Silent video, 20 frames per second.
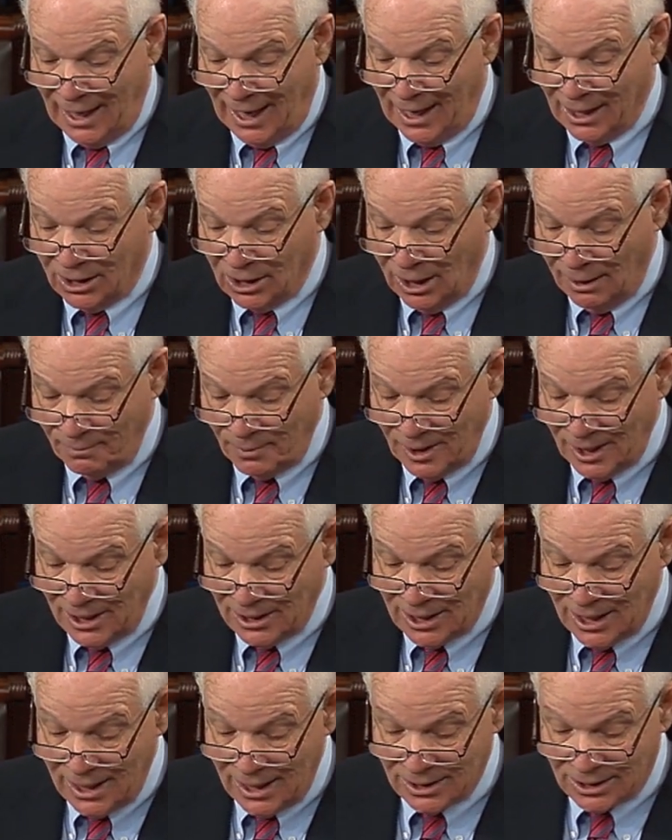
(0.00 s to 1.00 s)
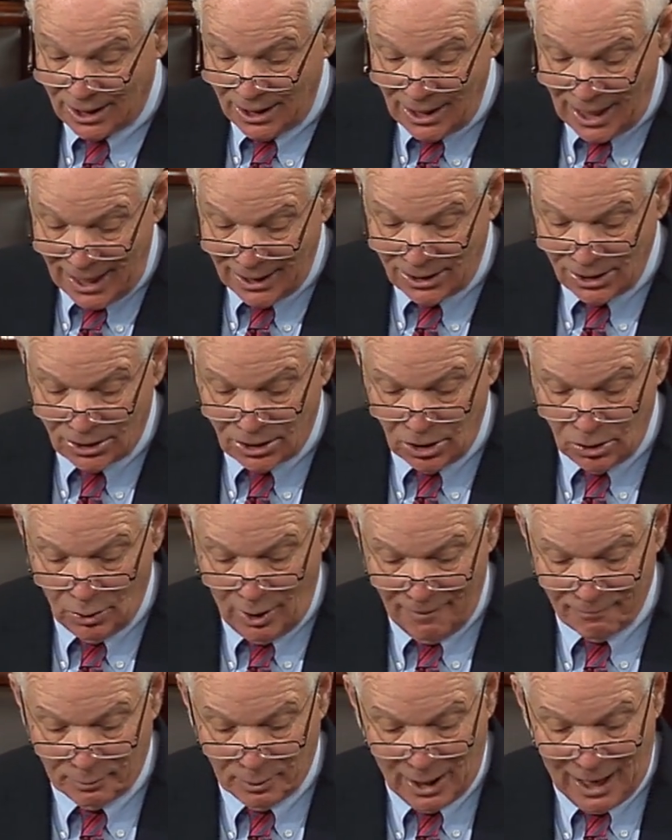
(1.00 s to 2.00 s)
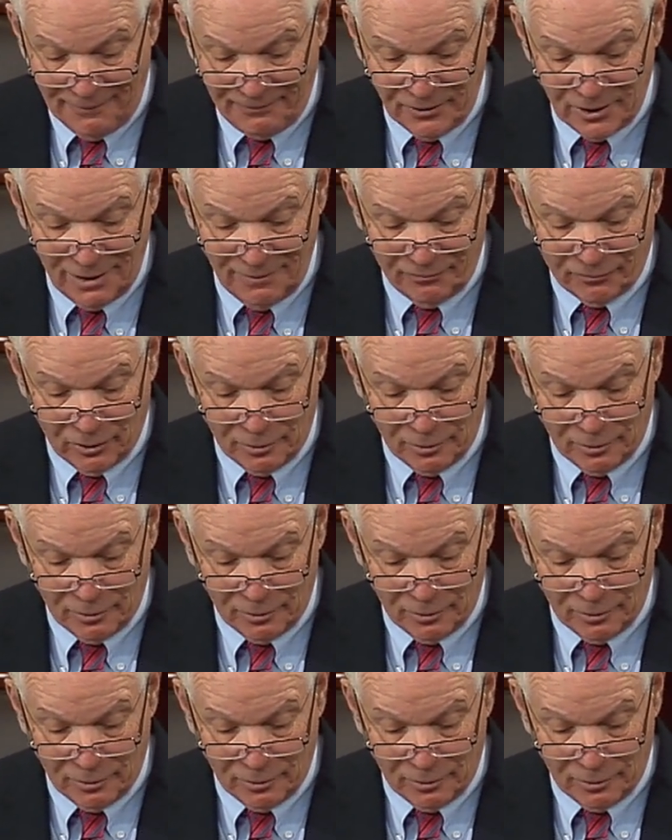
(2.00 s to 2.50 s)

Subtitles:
and companies he is connected to have profited